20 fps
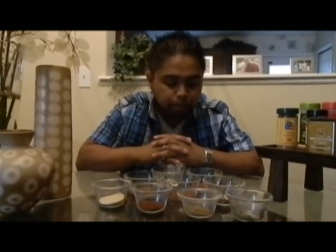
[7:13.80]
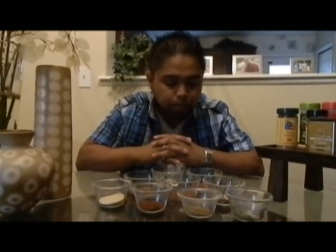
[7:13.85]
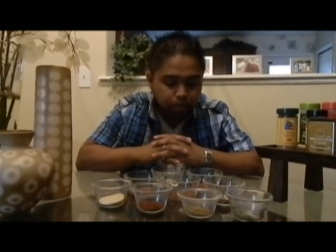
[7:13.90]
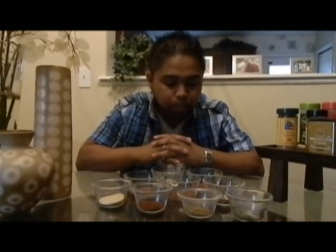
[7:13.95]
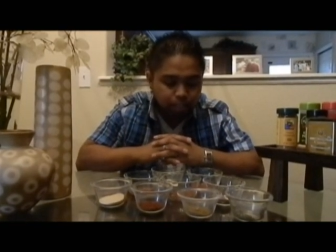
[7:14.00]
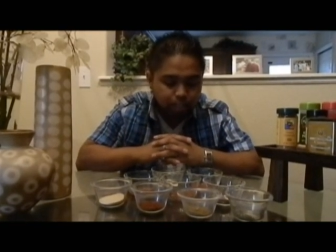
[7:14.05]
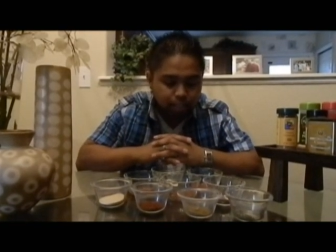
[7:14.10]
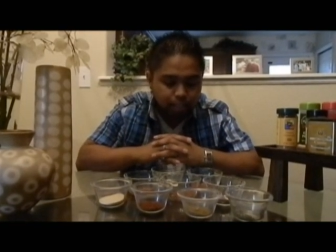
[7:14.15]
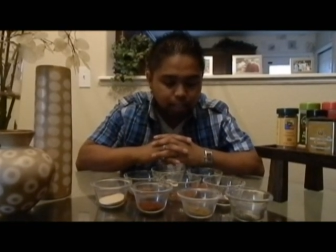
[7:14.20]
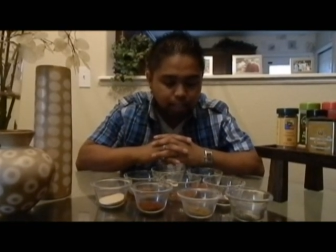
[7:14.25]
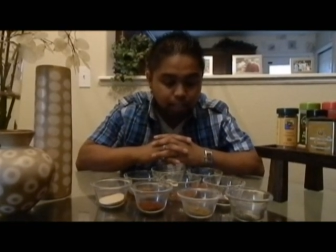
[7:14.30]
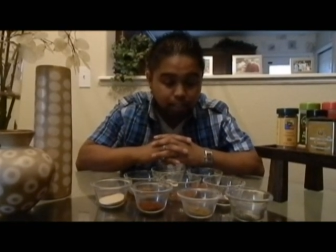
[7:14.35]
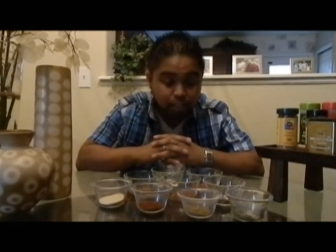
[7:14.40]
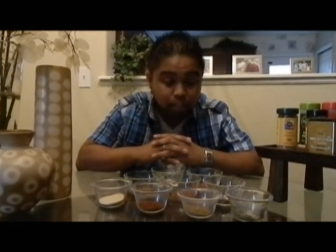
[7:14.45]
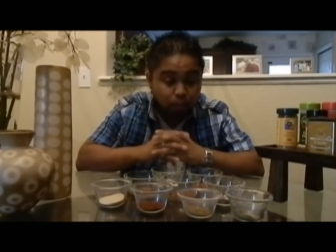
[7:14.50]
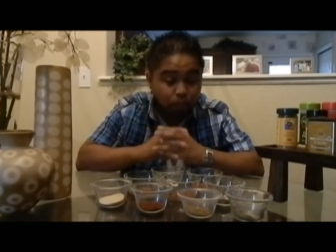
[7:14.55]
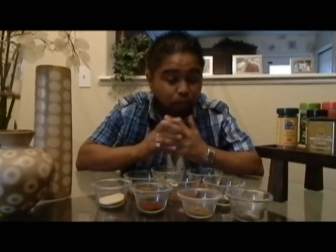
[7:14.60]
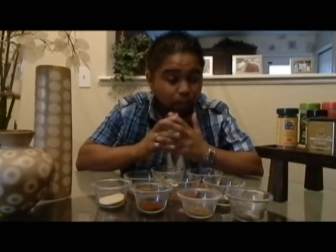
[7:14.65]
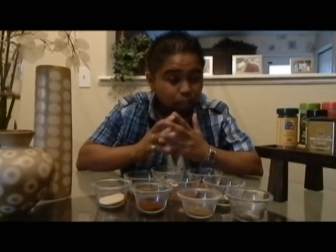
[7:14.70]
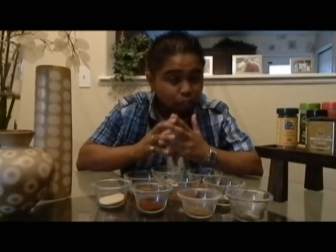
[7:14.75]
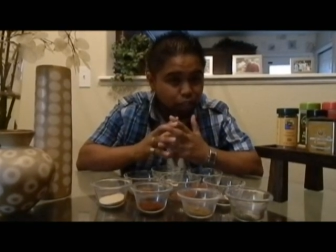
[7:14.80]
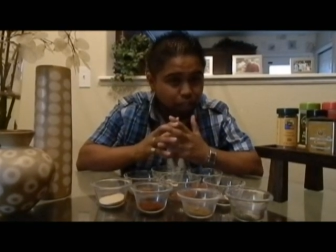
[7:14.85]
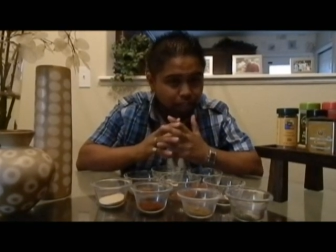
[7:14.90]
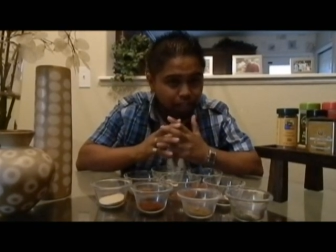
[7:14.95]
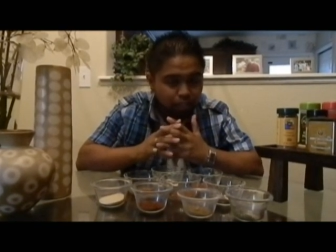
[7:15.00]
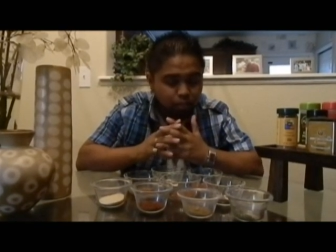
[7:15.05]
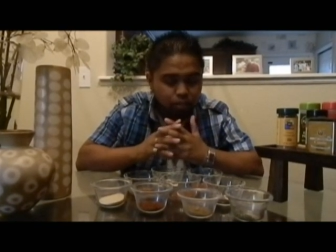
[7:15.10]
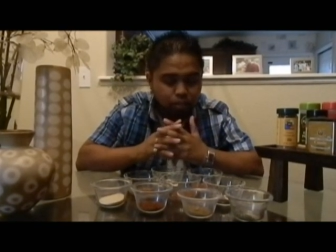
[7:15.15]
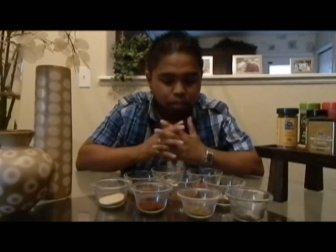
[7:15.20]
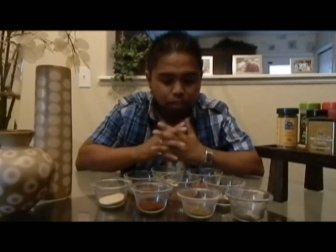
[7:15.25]
it's a fun
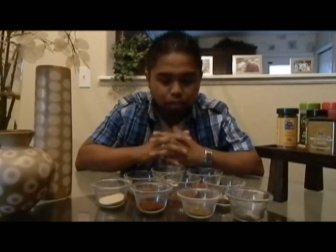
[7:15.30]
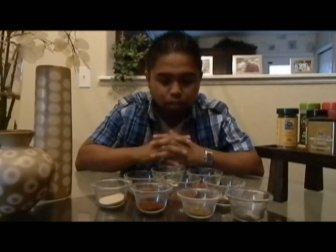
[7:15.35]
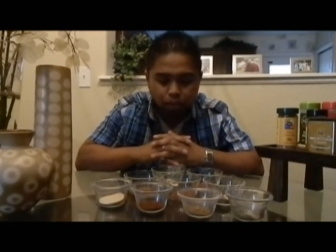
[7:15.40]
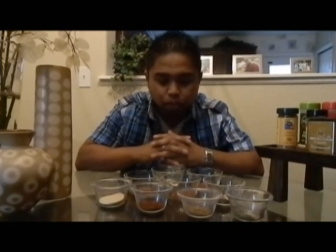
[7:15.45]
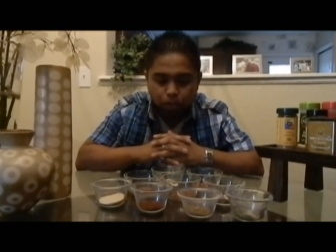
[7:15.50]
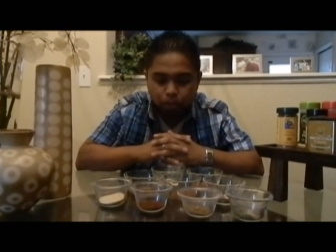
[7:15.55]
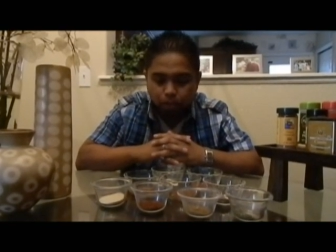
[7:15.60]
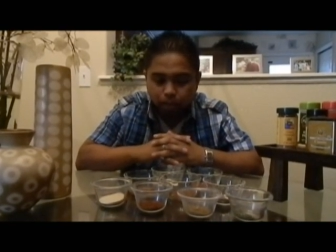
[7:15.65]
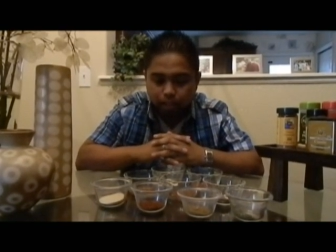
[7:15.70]
challenge to do,